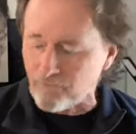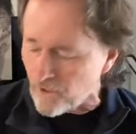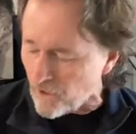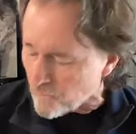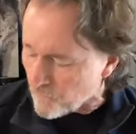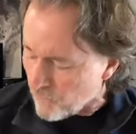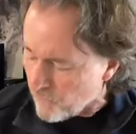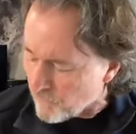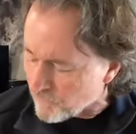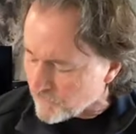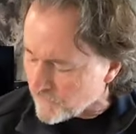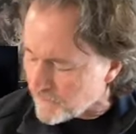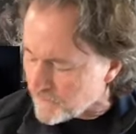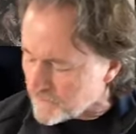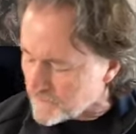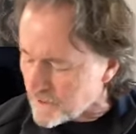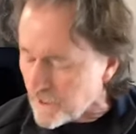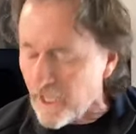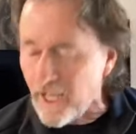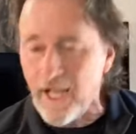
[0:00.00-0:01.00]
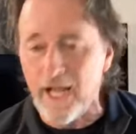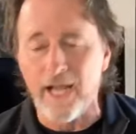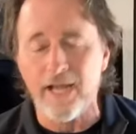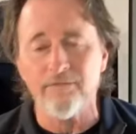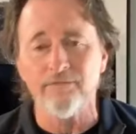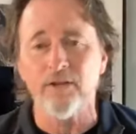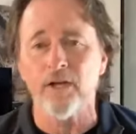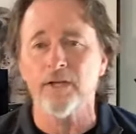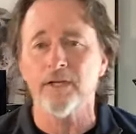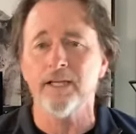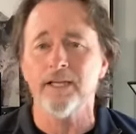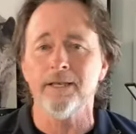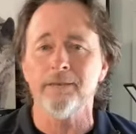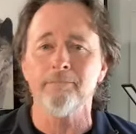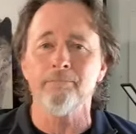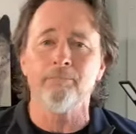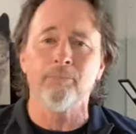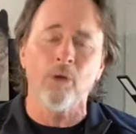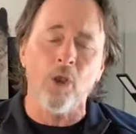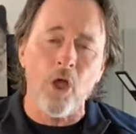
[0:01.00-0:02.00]
I've gone over it. I've done
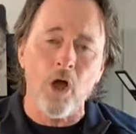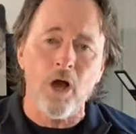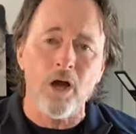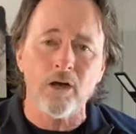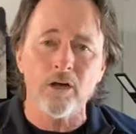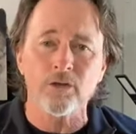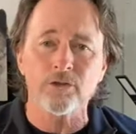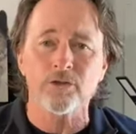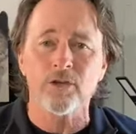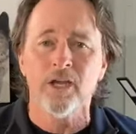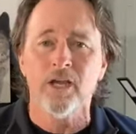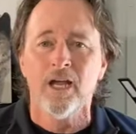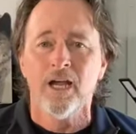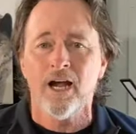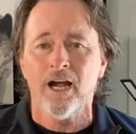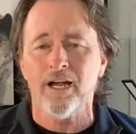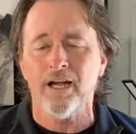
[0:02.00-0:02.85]
it in blogs.